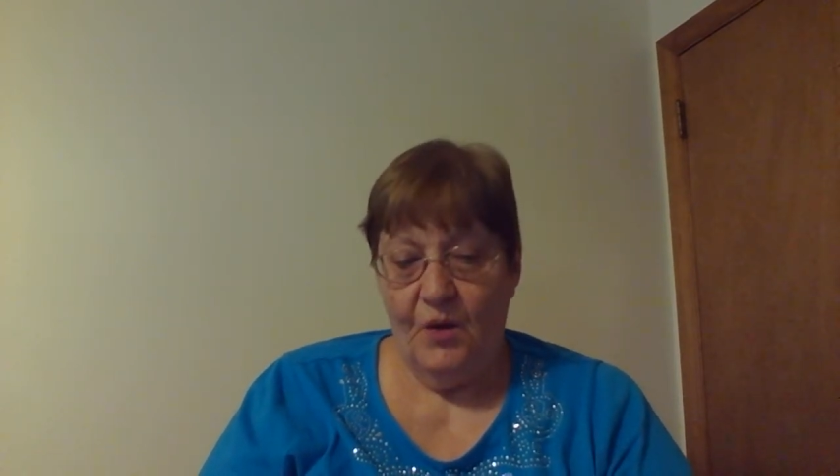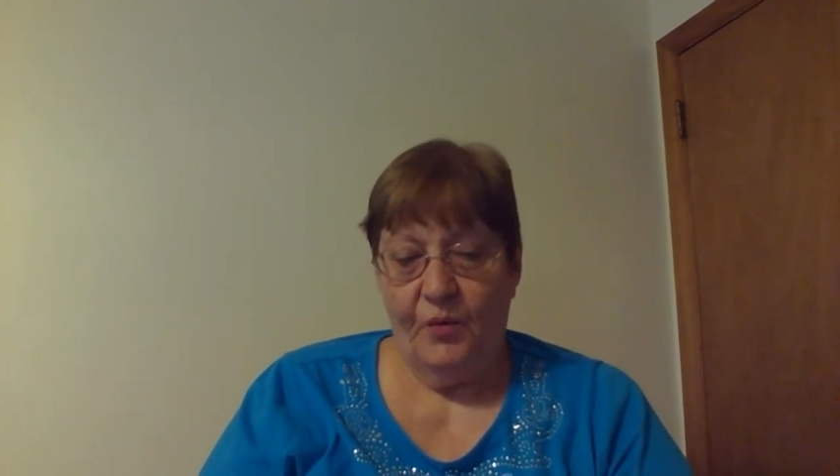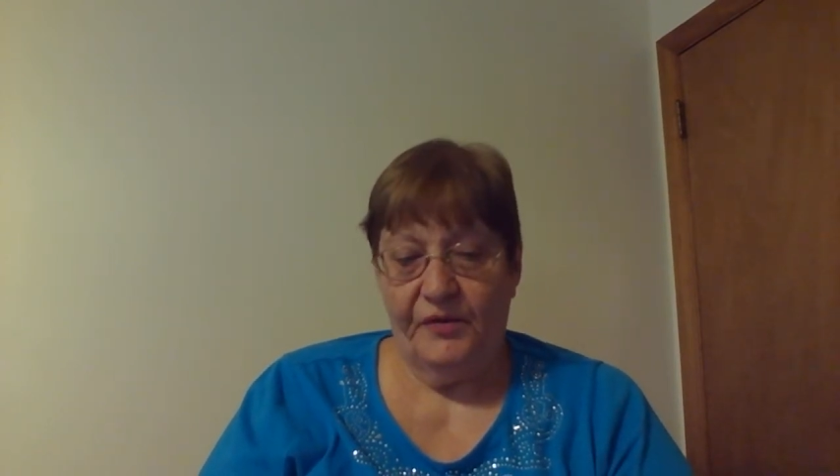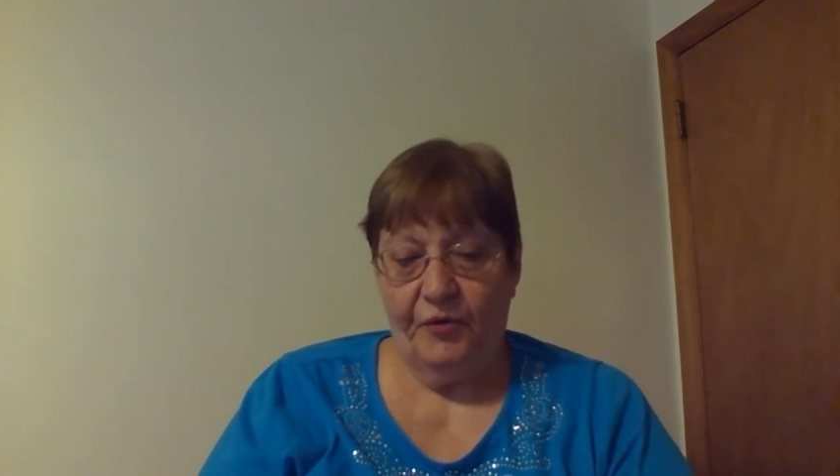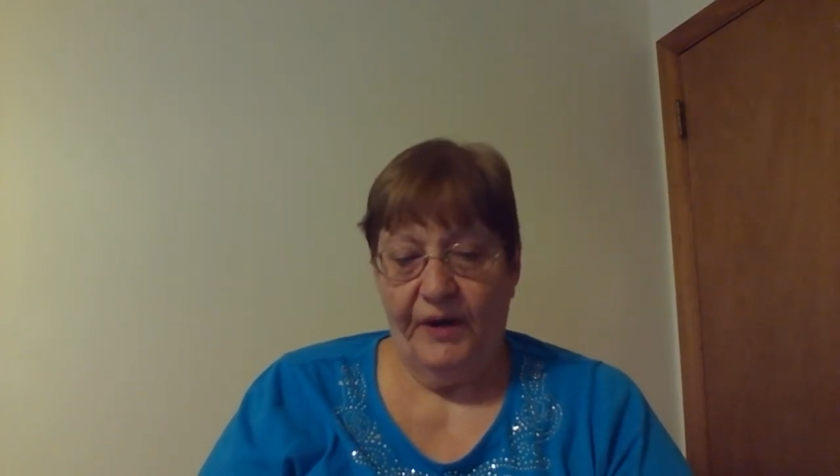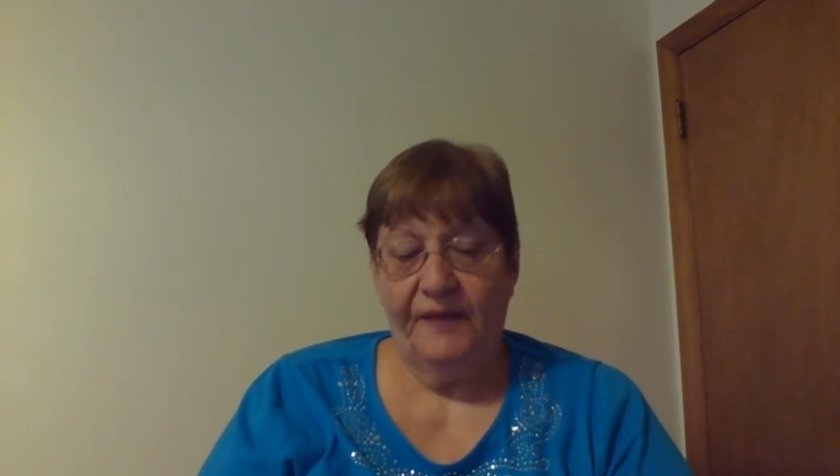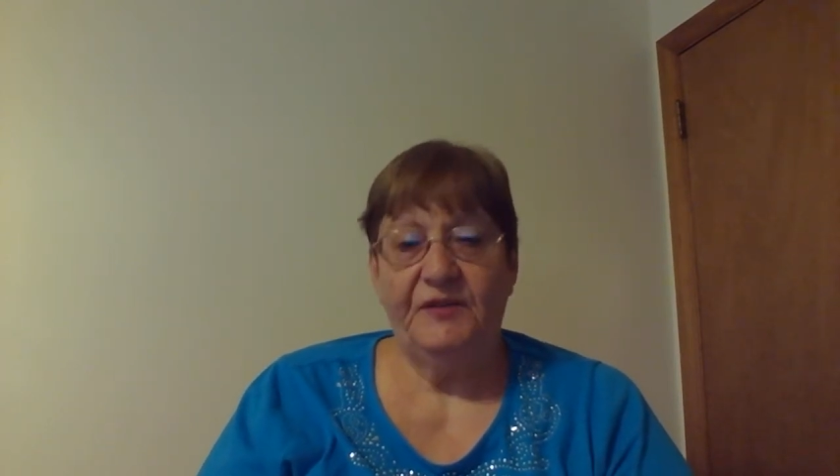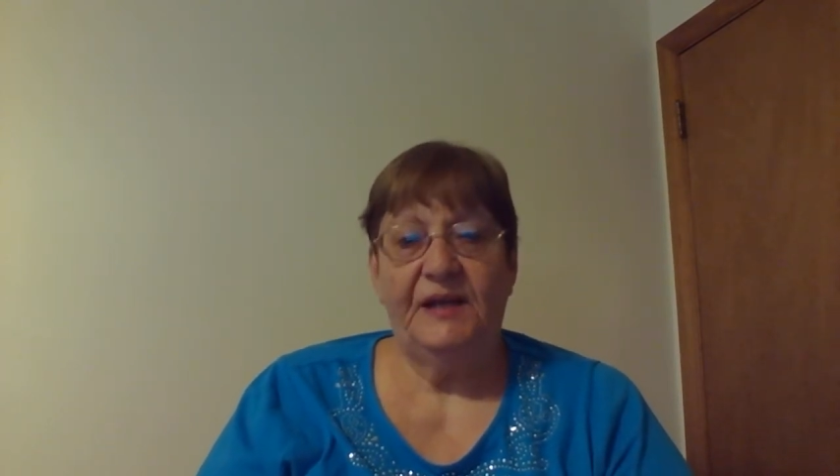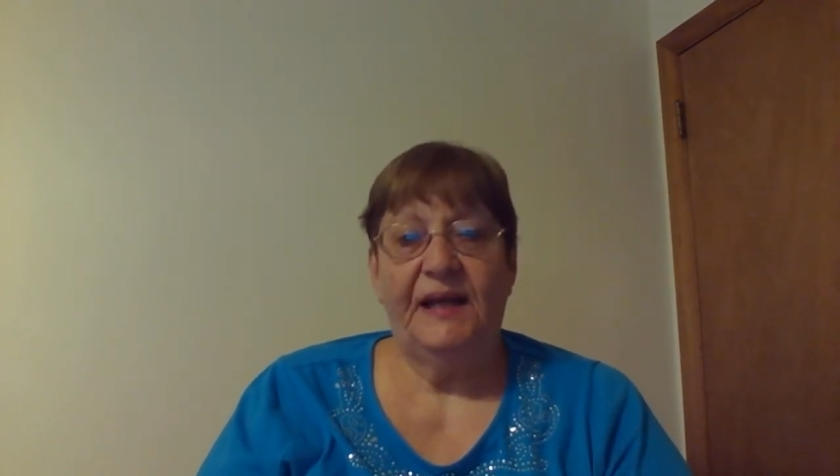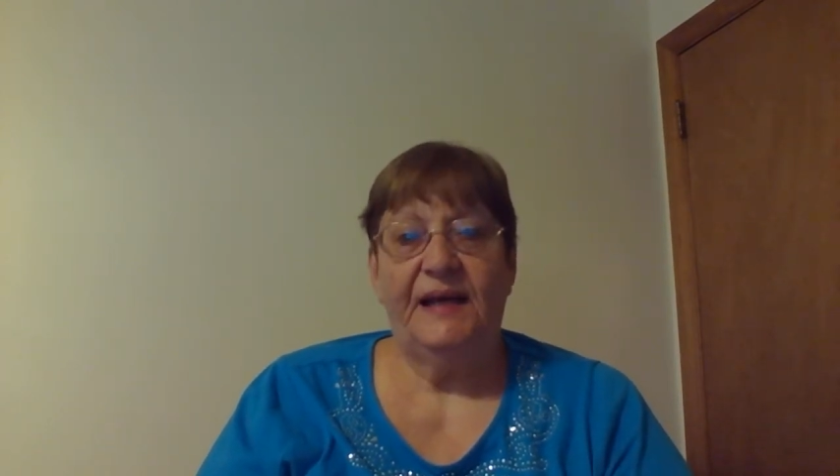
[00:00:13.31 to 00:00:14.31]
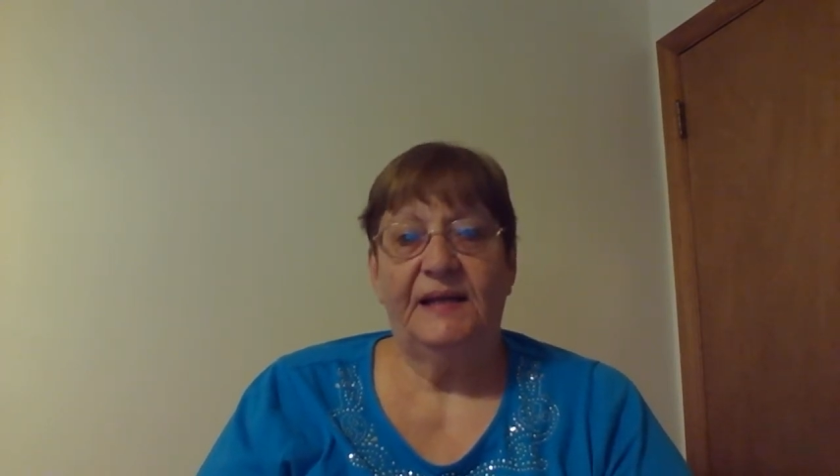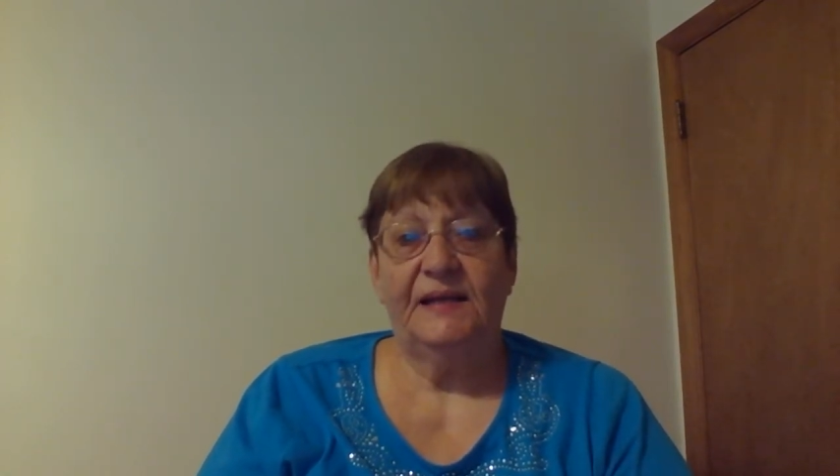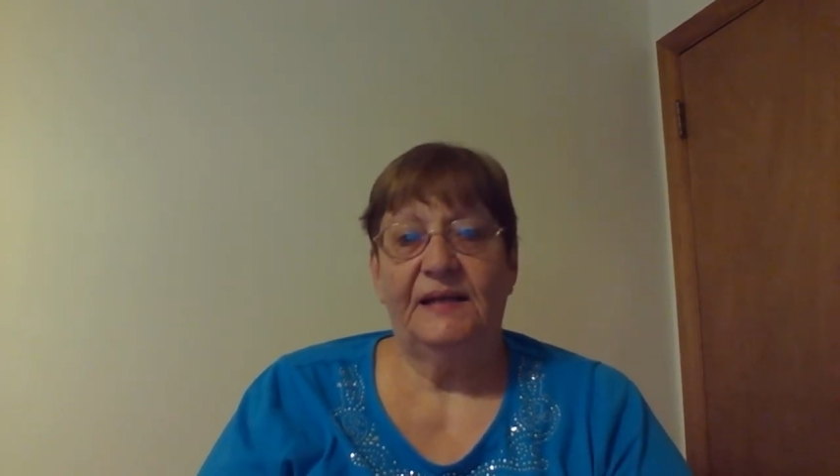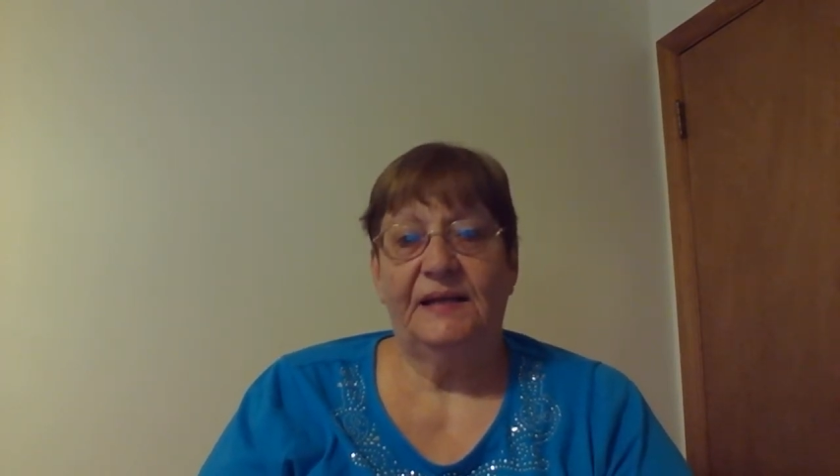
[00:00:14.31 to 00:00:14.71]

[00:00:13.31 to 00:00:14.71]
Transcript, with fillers: with Crafty Lady,